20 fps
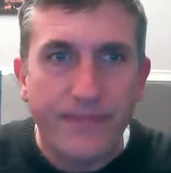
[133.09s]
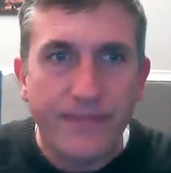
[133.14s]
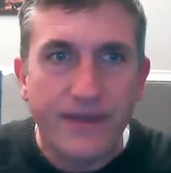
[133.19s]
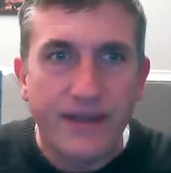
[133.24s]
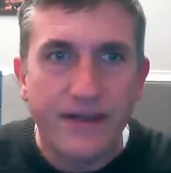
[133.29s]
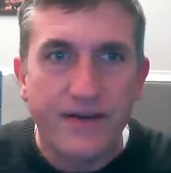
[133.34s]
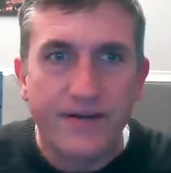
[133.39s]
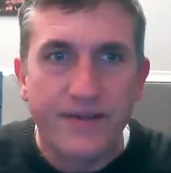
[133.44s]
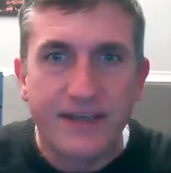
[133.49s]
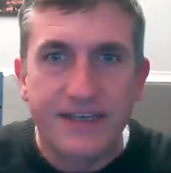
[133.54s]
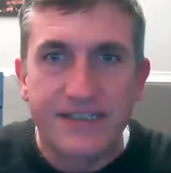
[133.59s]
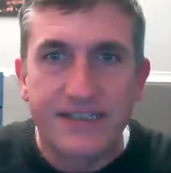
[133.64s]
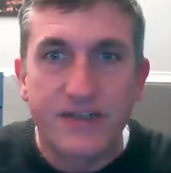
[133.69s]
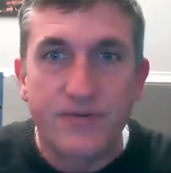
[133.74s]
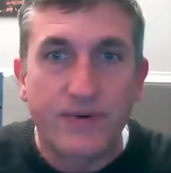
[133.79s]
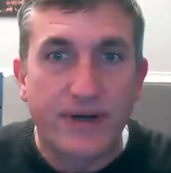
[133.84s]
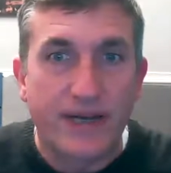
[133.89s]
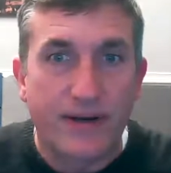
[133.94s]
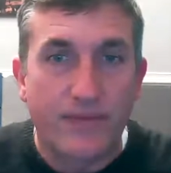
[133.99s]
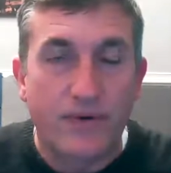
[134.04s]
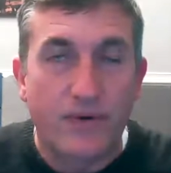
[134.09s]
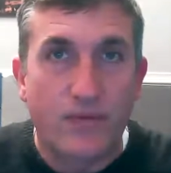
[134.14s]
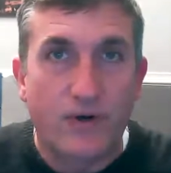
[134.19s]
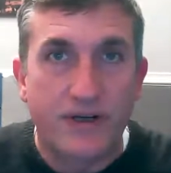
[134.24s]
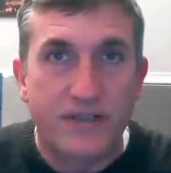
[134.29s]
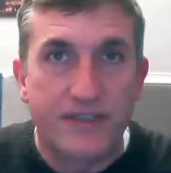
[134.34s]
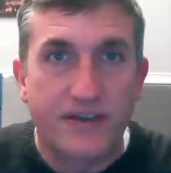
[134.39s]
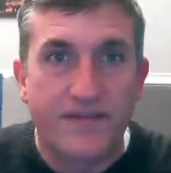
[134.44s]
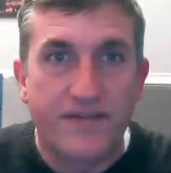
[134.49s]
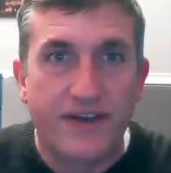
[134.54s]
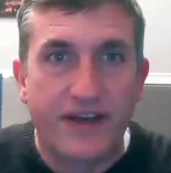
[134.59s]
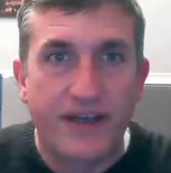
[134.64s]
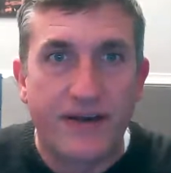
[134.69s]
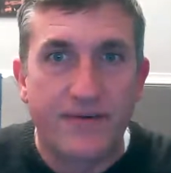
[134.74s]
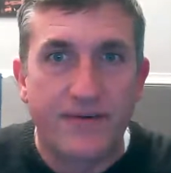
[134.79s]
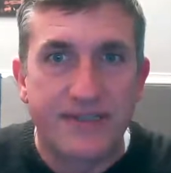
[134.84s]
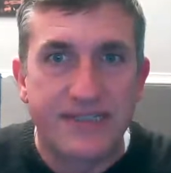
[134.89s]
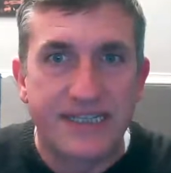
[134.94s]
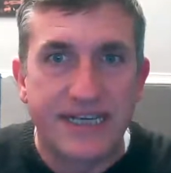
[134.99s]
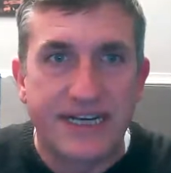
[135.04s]
this is when I would watch the video
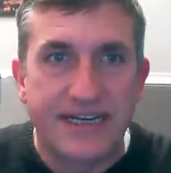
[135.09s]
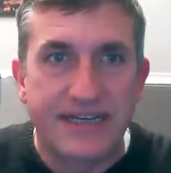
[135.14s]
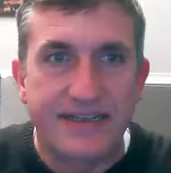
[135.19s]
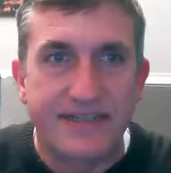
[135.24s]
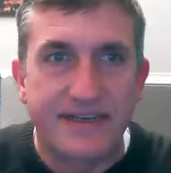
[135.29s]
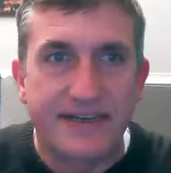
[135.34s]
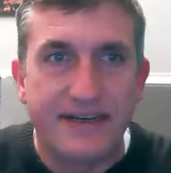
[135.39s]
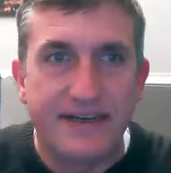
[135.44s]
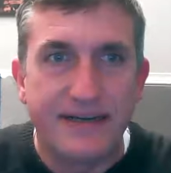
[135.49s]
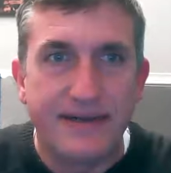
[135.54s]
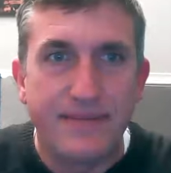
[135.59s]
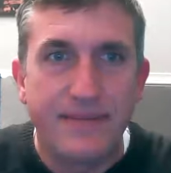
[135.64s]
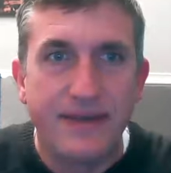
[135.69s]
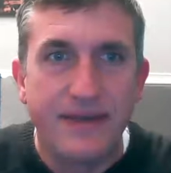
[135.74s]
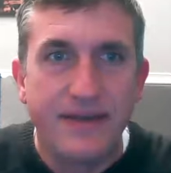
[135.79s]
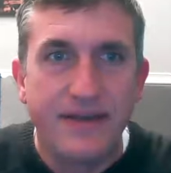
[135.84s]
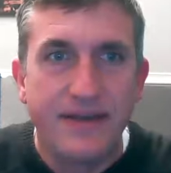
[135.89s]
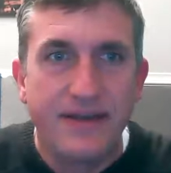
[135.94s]
a second time.